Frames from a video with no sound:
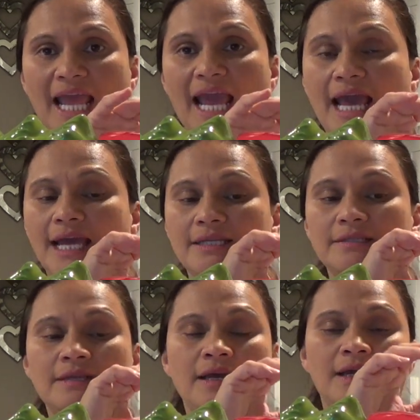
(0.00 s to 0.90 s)

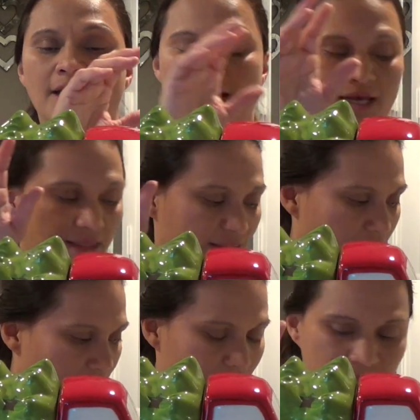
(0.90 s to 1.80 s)
and
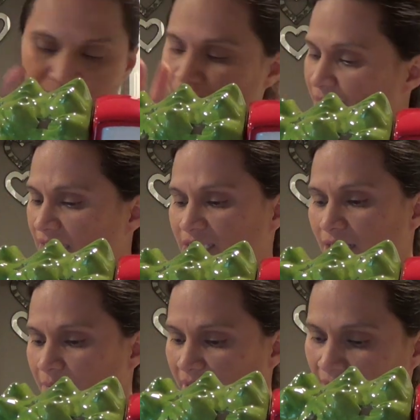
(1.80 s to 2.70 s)
the, please
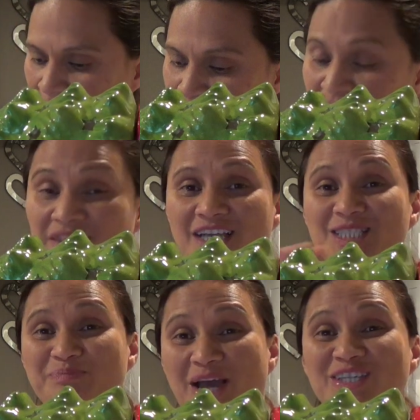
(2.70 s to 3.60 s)
tell me, the
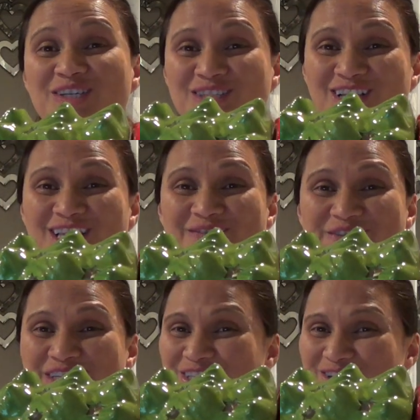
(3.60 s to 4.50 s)
special
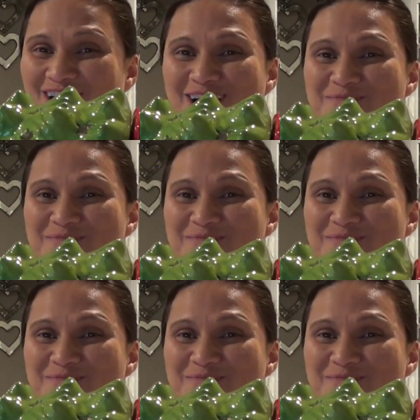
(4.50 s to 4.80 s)
delivery truck.